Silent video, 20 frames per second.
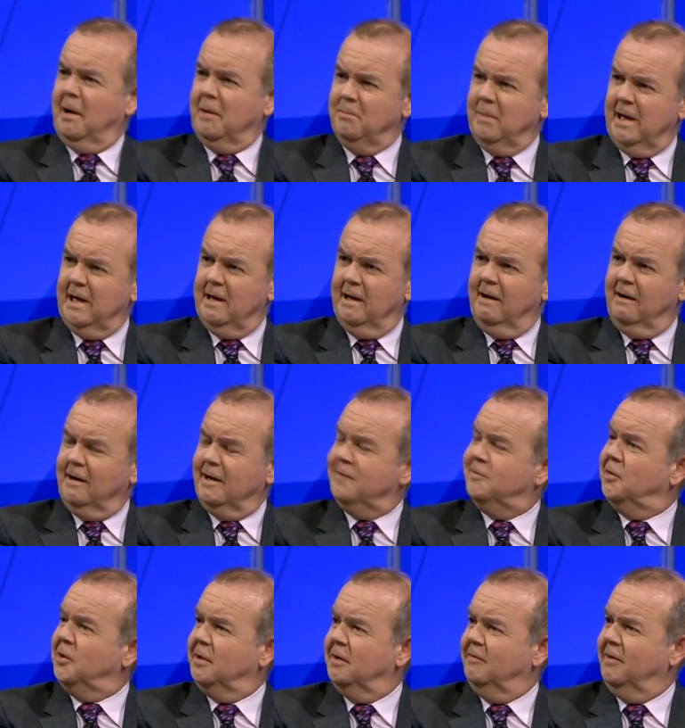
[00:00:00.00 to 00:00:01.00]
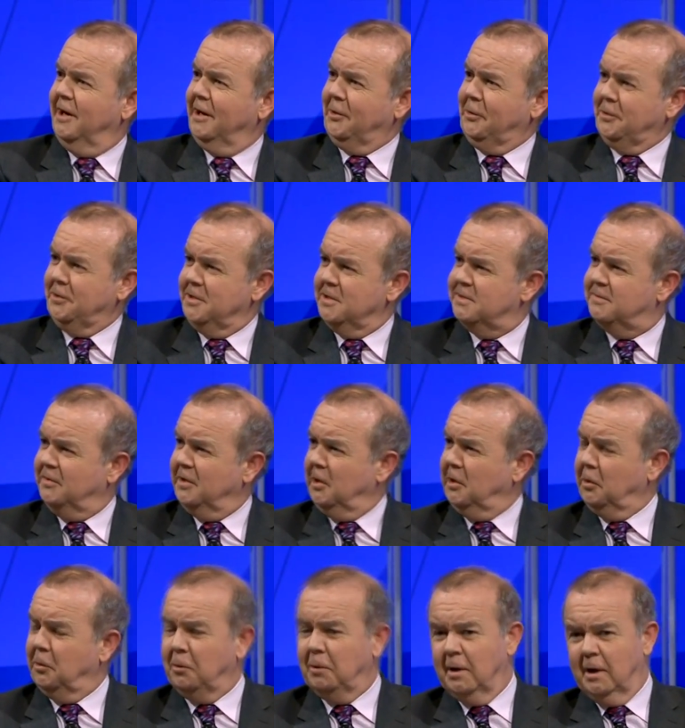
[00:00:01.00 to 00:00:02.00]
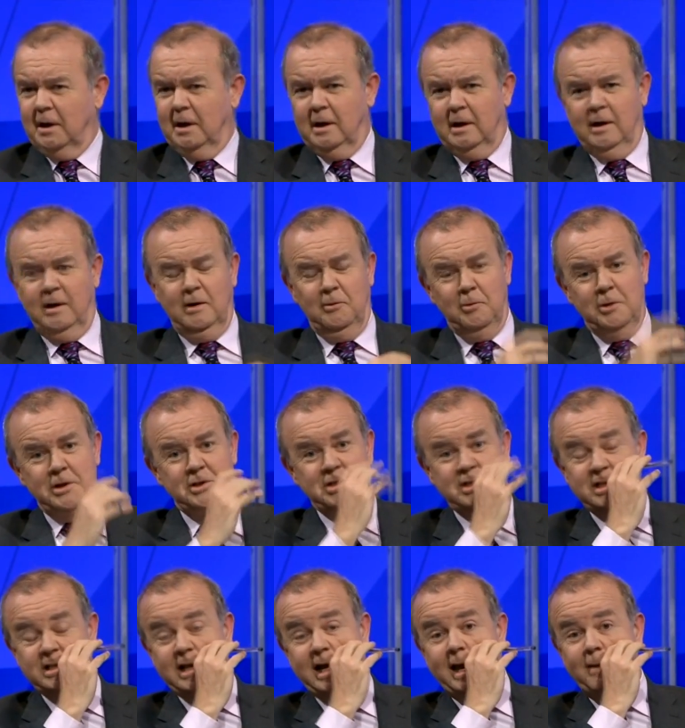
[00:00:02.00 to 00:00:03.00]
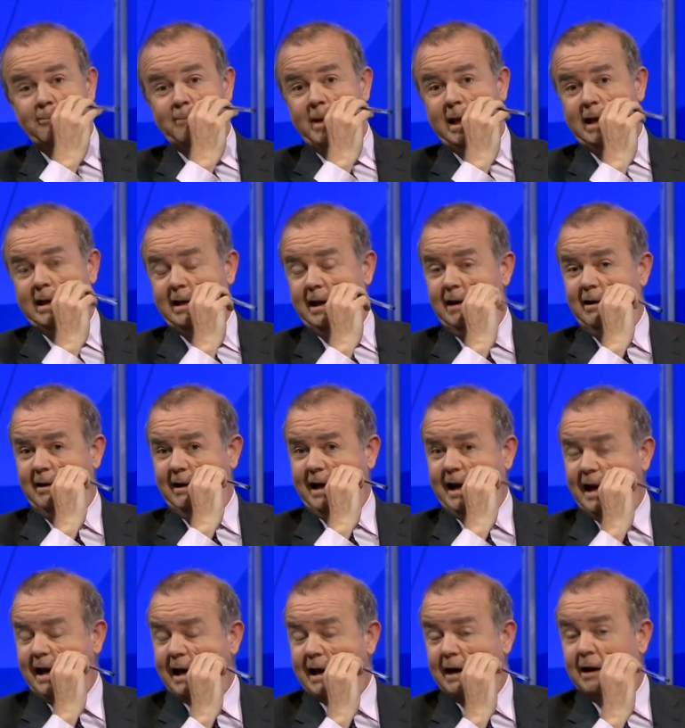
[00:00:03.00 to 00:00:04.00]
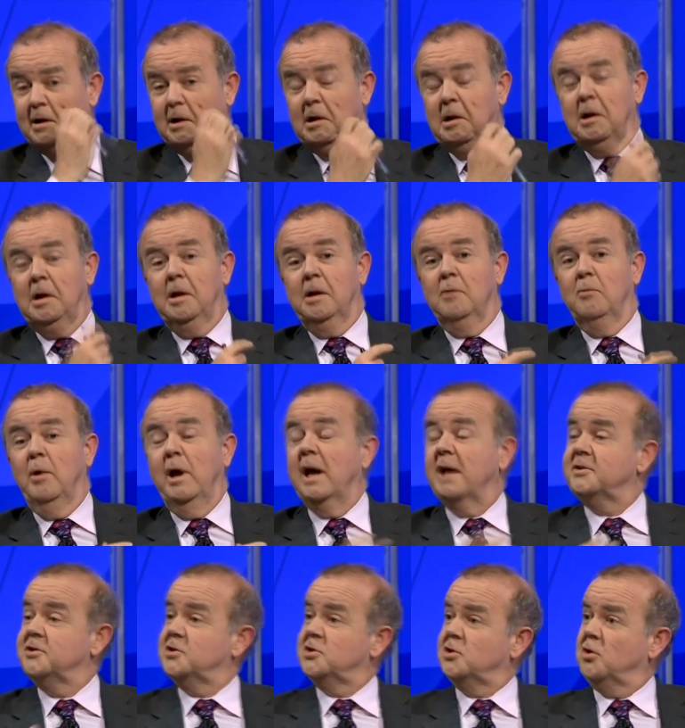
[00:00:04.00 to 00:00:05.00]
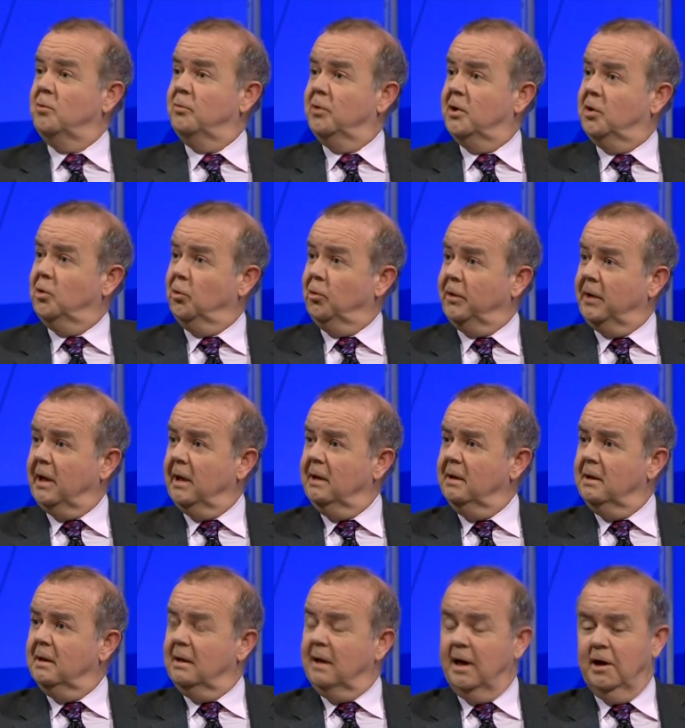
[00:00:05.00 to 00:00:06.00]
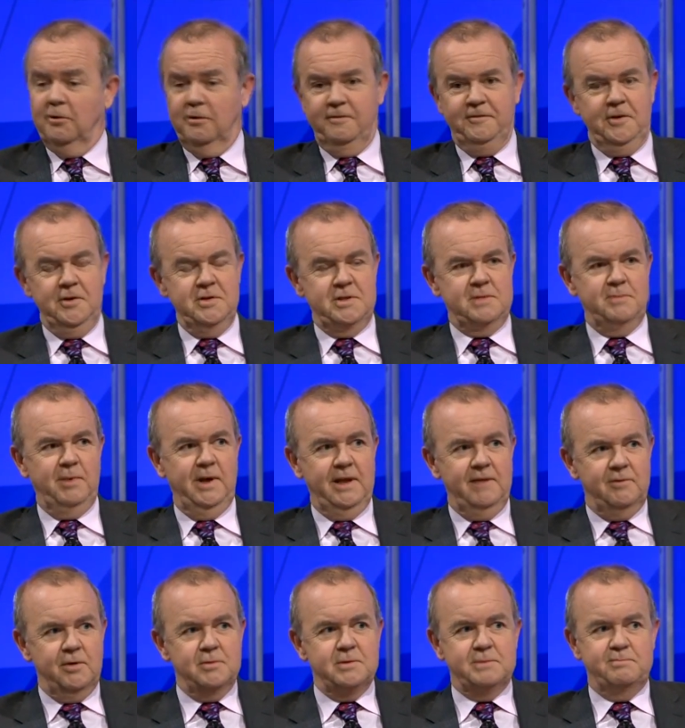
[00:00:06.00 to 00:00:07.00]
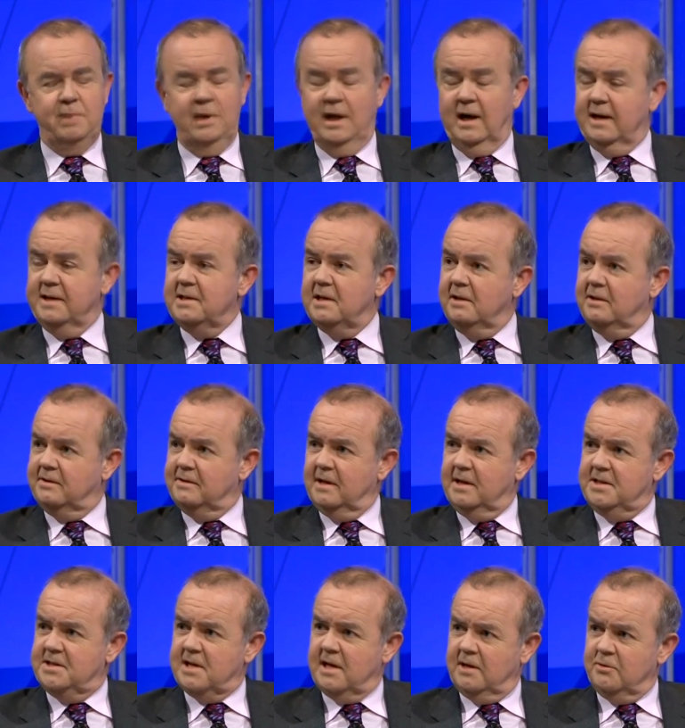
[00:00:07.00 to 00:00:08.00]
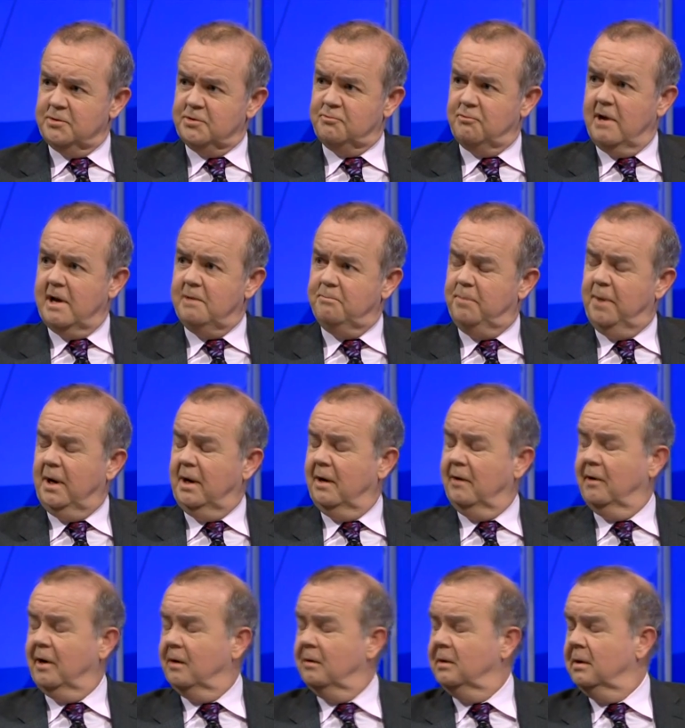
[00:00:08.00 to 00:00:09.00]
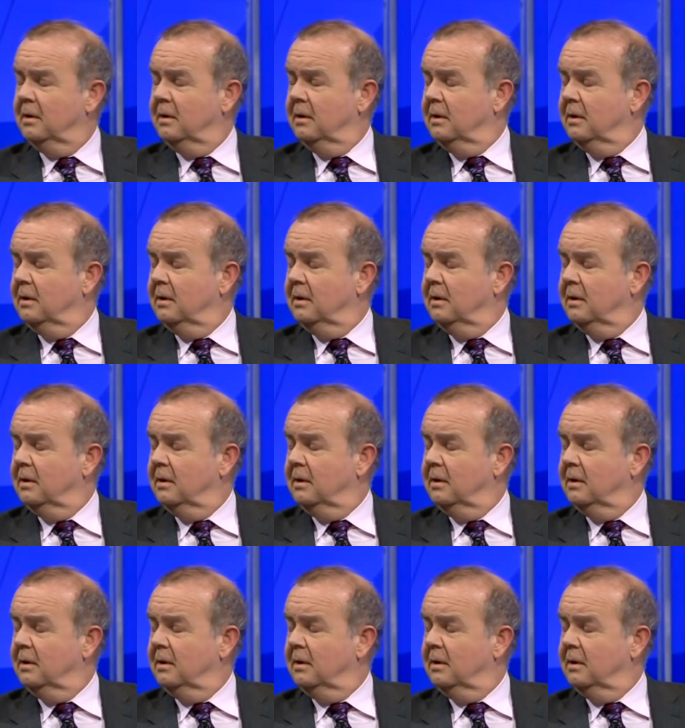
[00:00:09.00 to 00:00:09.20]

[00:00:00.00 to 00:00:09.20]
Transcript: at me live on Have I Got News For You, which stabbed me in the eye here. Oh. We had to stop recording. He refused to believe it was blood. He, he said it was red biro.